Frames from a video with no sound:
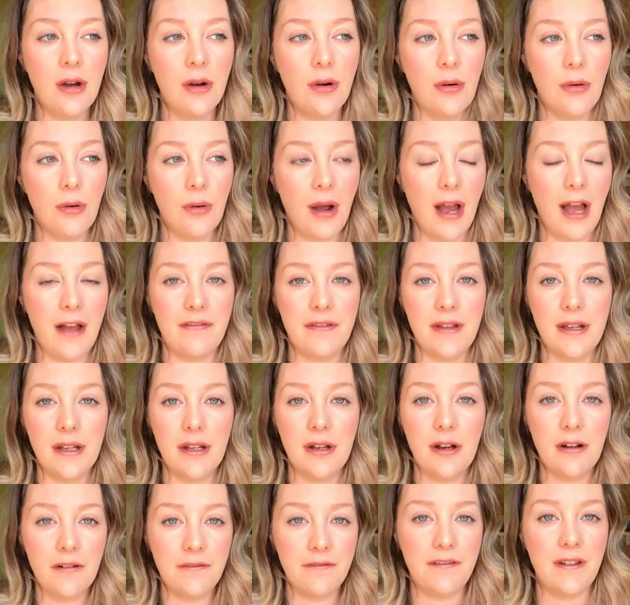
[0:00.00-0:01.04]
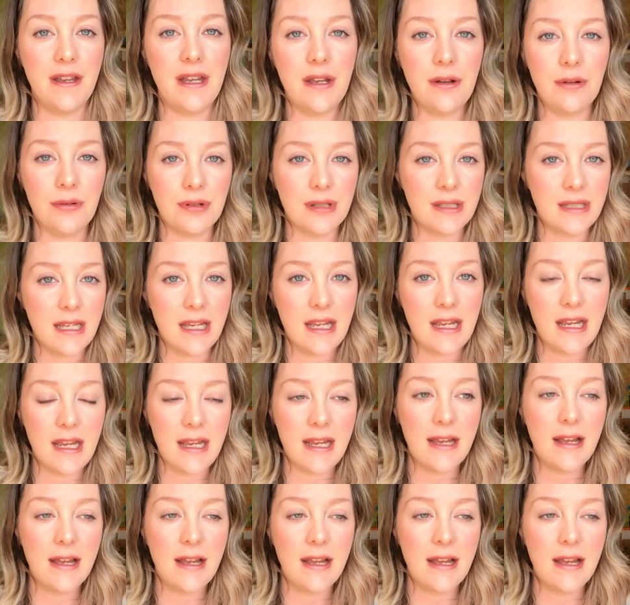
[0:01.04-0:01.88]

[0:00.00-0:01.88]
or having coffee or tea.